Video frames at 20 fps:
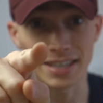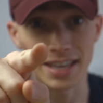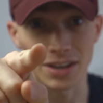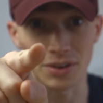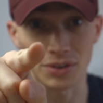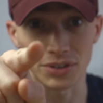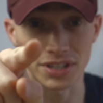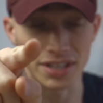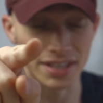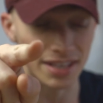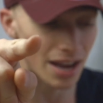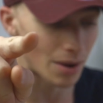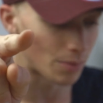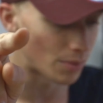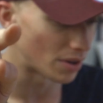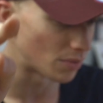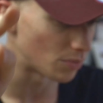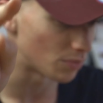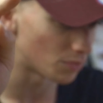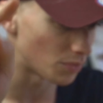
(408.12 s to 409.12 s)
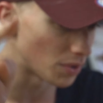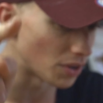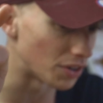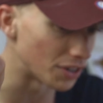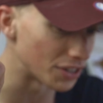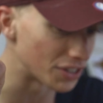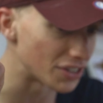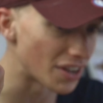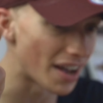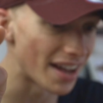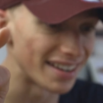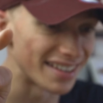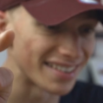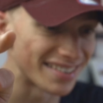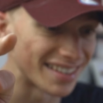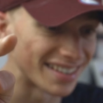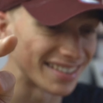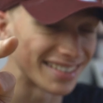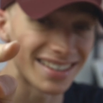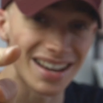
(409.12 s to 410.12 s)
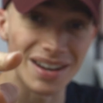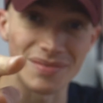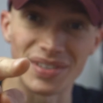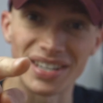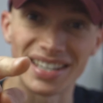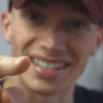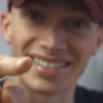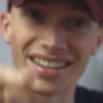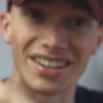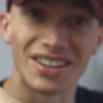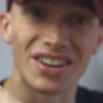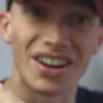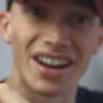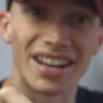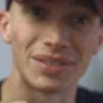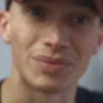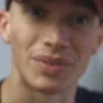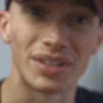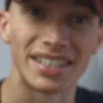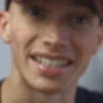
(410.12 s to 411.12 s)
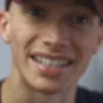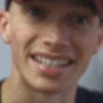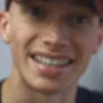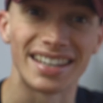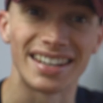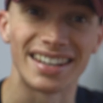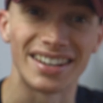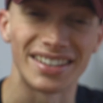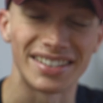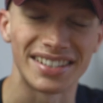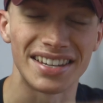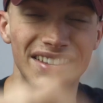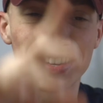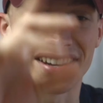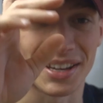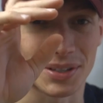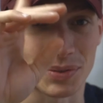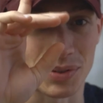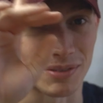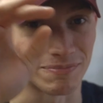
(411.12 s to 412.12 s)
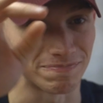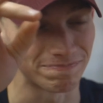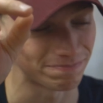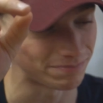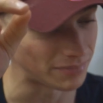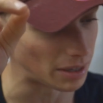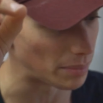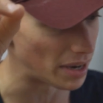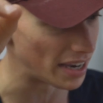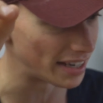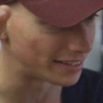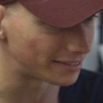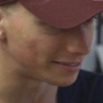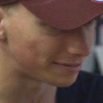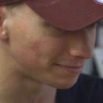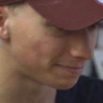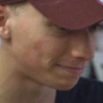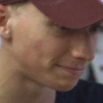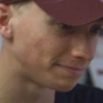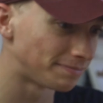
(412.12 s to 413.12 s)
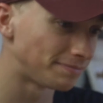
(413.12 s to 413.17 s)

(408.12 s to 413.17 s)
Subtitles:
get onto that one. We got exciting things coming. Thank you guys once again, and I'll see you in the next one. Bye-bye.